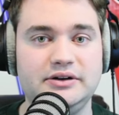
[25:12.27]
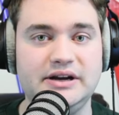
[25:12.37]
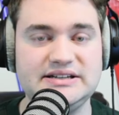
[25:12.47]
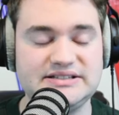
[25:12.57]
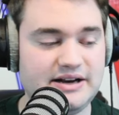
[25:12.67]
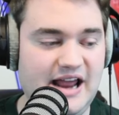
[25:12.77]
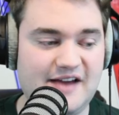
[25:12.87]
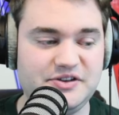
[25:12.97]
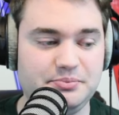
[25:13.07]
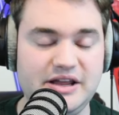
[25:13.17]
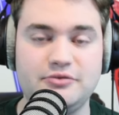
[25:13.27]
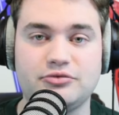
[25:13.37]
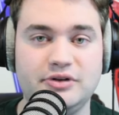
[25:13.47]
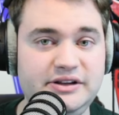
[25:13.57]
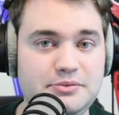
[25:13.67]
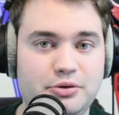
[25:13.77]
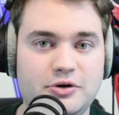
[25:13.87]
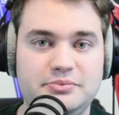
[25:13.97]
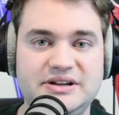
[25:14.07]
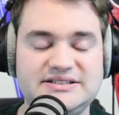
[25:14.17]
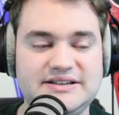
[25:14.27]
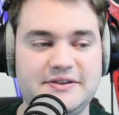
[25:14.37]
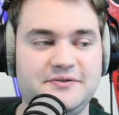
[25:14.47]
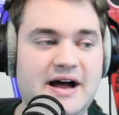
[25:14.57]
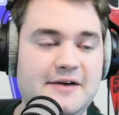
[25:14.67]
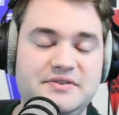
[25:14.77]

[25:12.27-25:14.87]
is going to have to play really important minutes at the five.